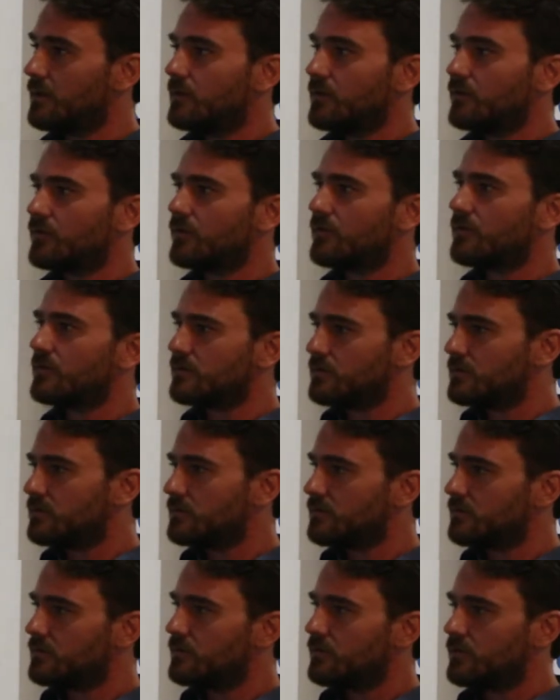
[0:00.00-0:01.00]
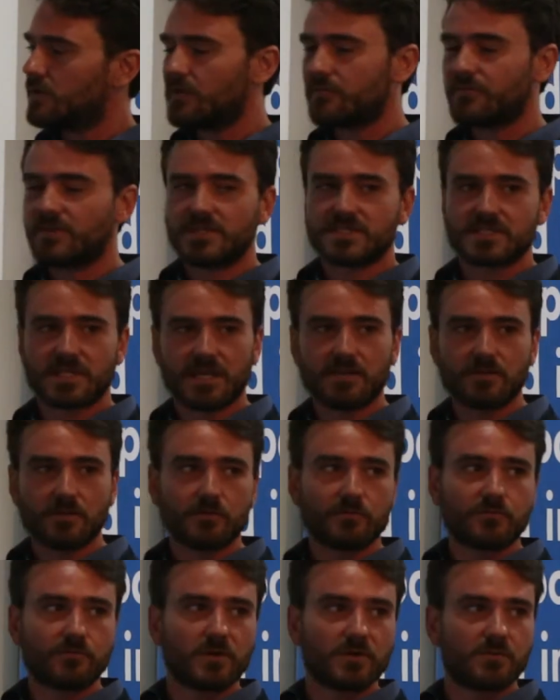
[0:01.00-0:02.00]
So you have this kind
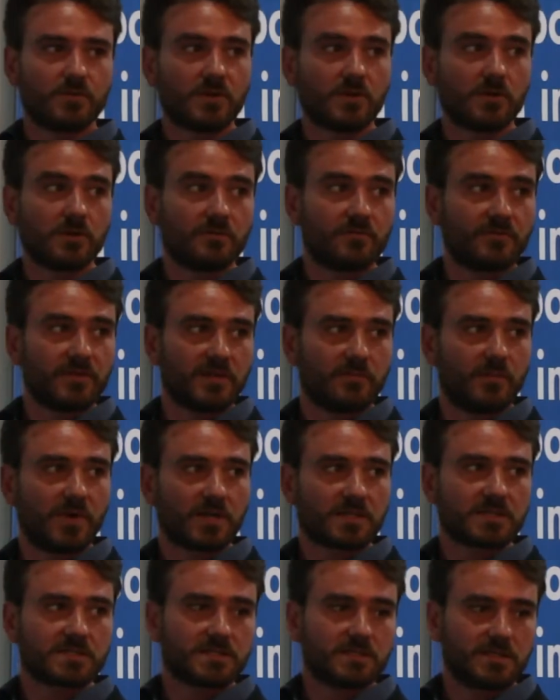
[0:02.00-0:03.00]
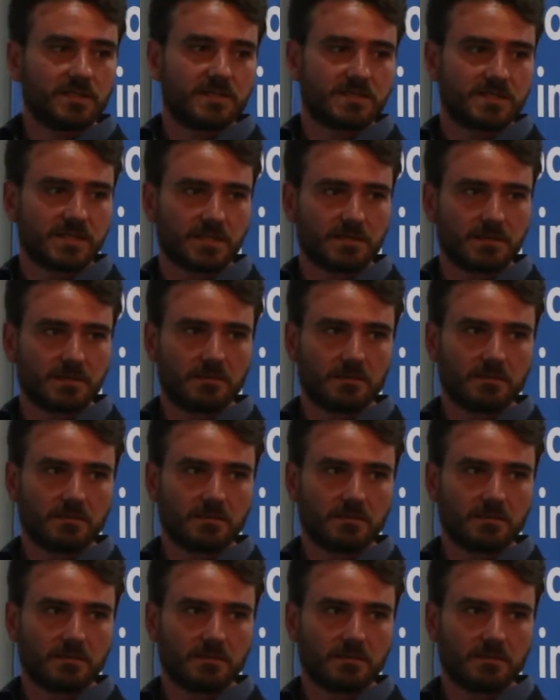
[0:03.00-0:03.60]
of what we call feedbacks inside.